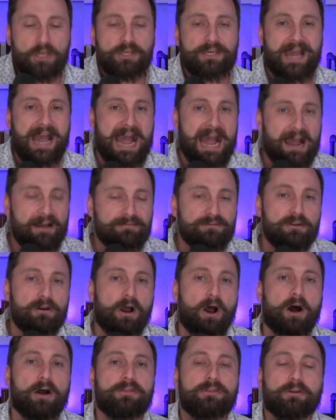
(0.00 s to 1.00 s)
You have
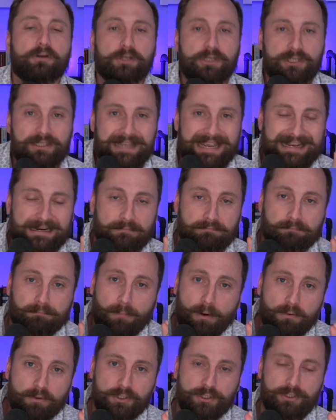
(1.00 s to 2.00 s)
to understand
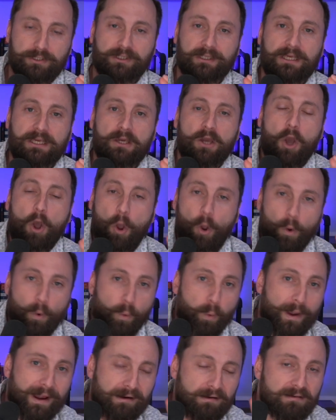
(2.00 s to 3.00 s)
emotionally
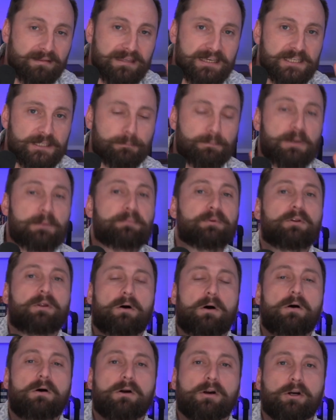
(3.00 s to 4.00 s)
where these people
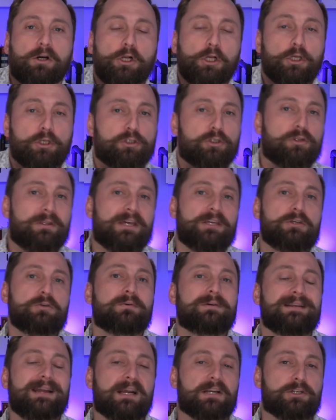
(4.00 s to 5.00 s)
are so that
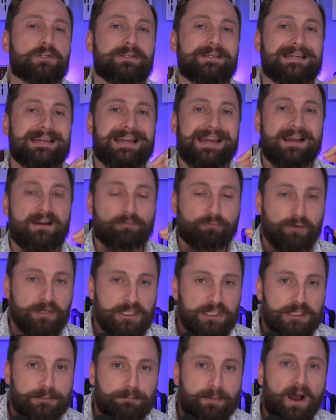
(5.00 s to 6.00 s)
you can actually
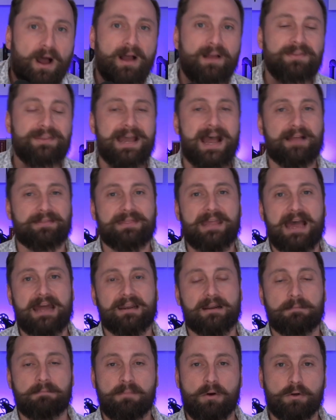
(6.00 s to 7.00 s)
respond at
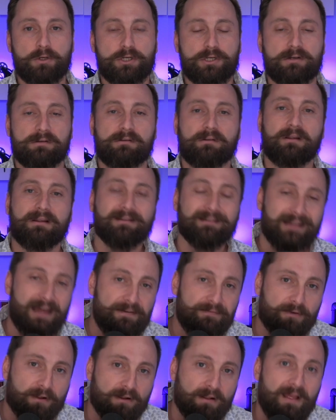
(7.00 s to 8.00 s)
that emotional
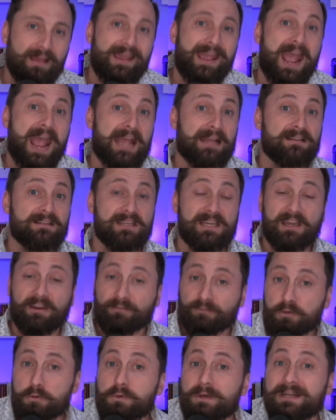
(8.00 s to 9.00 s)
level. And
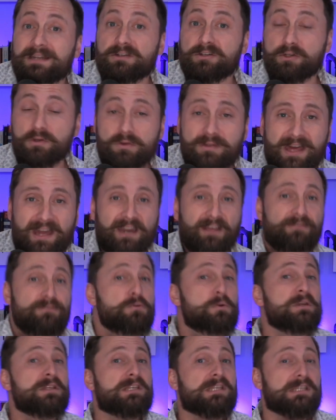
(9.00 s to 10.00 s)
if you can do that, if
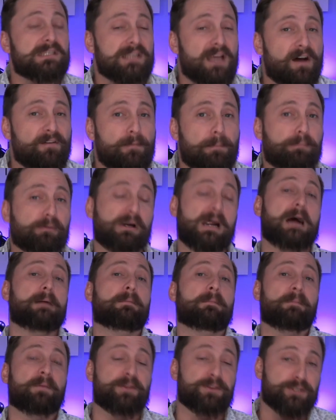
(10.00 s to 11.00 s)
you can solve a
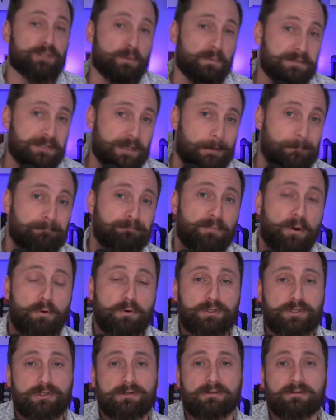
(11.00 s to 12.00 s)
problem on someone's
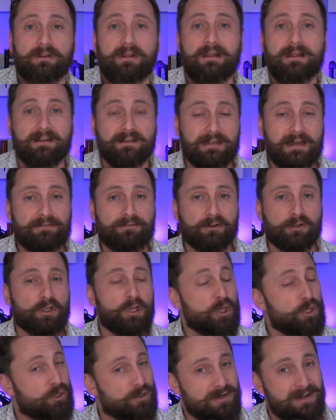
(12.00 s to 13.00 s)
emotional level,
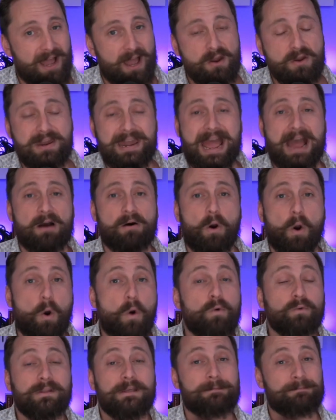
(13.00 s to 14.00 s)
you're not now
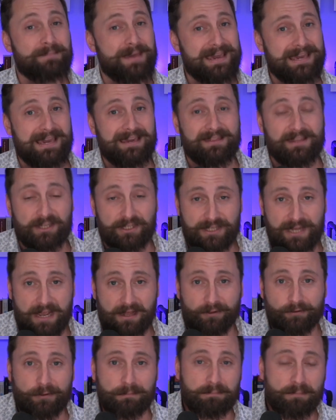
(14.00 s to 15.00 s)
only making the
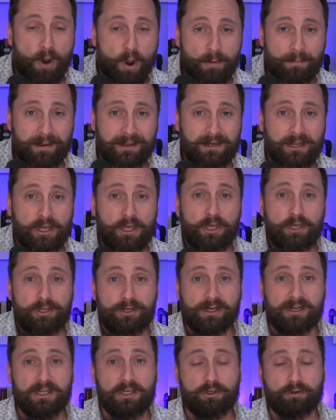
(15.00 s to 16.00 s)
sale in the moment,
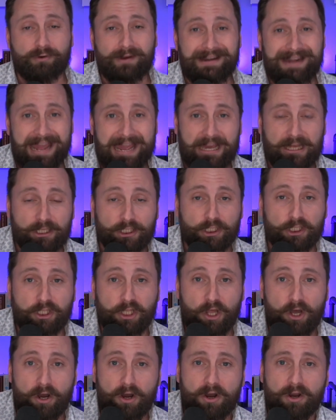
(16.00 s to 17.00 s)
you're going to create a
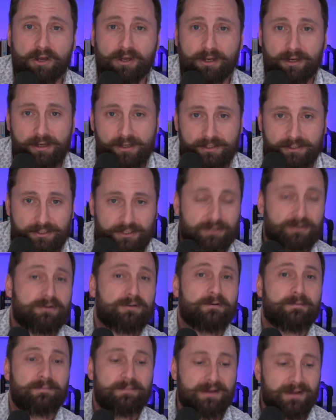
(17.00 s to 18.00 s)
long
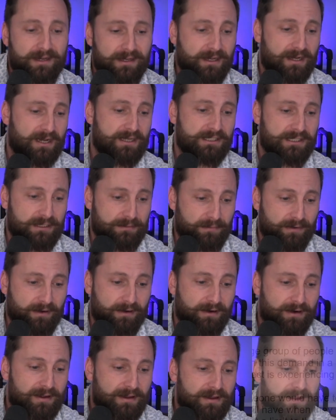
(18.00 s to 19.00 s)
term
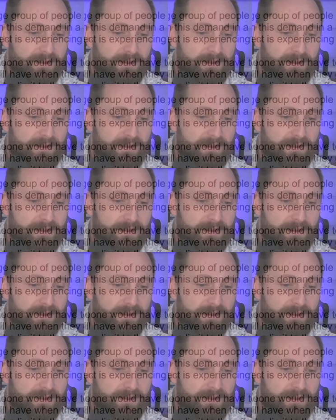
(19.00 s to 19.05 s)
customer.